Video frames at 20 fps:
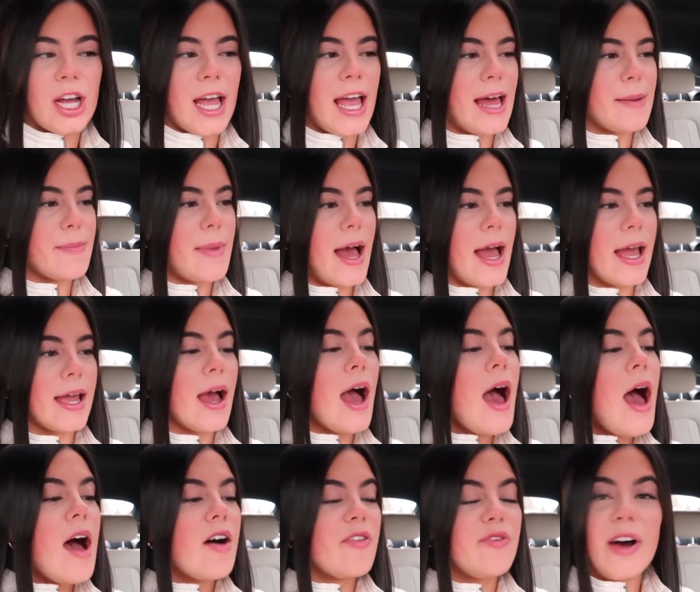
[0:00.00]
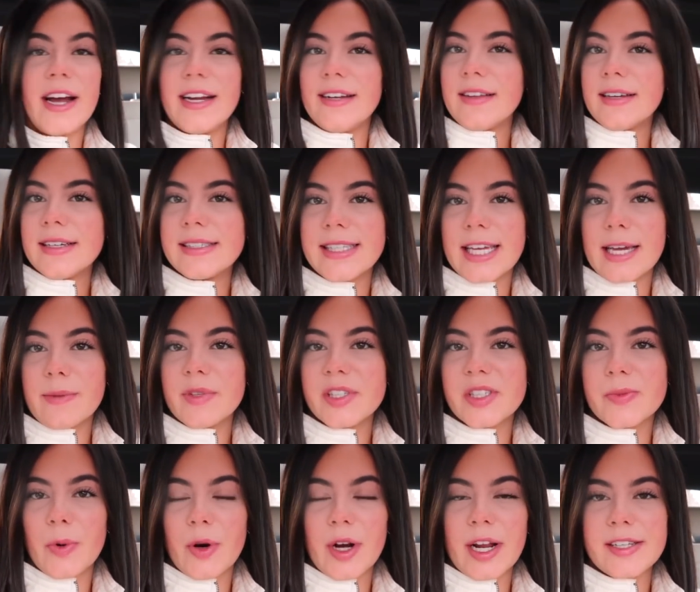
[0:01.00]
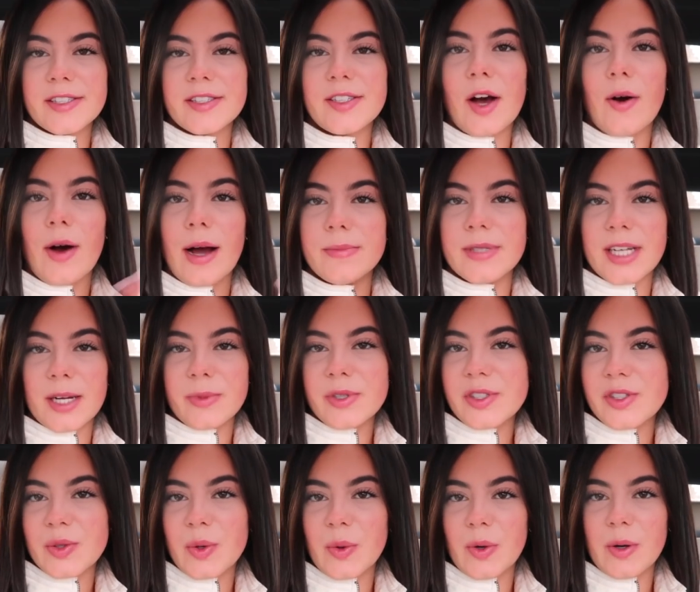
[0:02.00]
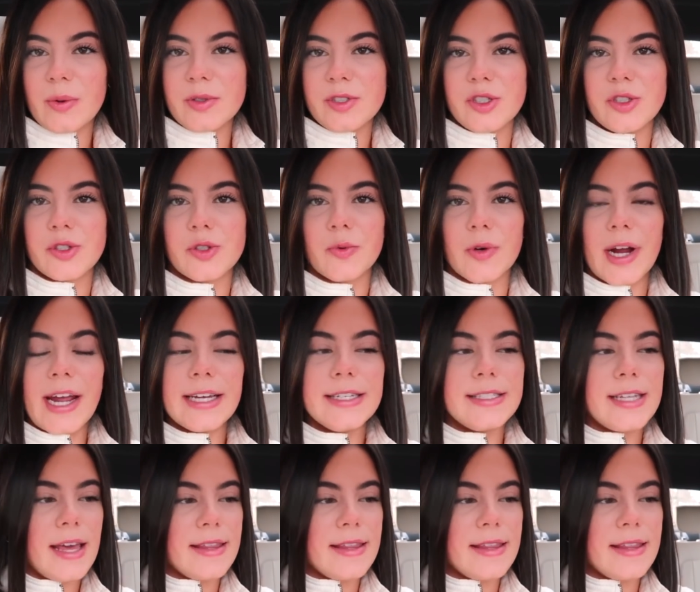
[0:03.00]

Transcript: I had my final exam this morning, so I'm done with school, which is great.